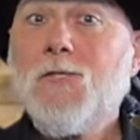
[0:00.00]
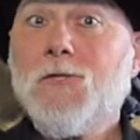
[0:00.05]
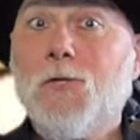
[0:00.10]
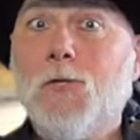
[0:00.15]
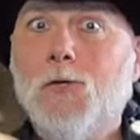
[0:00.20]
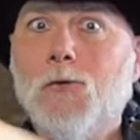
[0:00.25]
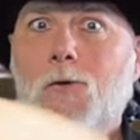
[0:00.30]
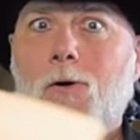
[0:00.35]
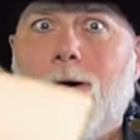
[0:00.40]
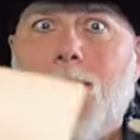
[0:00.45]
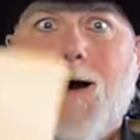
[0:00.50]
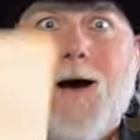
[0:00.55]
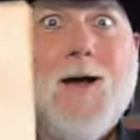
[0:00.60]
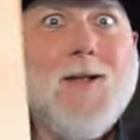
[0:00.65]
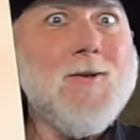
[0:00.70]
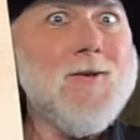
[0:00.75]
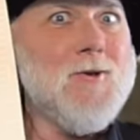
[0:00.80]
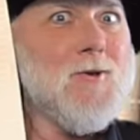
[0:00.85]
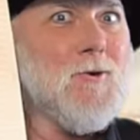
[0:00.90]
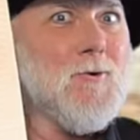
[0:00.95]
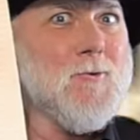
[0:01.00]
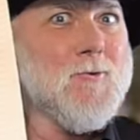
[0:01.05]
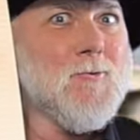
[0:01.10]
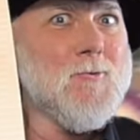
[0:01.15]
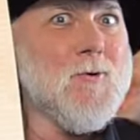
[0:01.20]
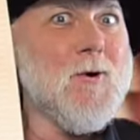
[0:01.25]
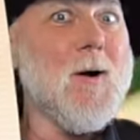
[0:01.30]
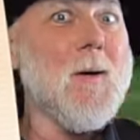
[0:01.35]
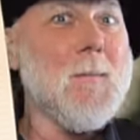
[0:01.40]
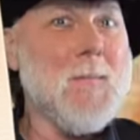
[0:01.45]
into a new
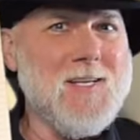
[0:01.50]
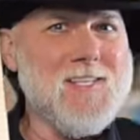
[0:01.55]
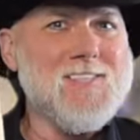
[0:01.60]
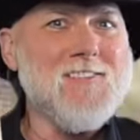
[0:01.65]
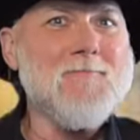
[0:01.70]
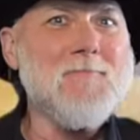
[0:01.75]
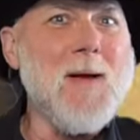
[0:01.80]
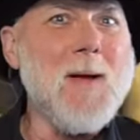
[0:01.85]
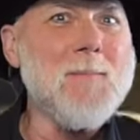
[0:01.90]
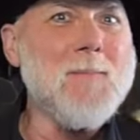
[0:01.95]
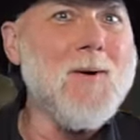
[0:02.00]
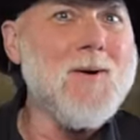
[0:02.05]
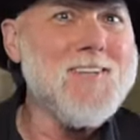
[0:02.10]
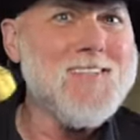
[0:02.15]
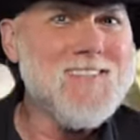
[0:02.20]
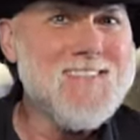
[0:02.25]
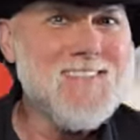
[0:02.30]
piece of paper.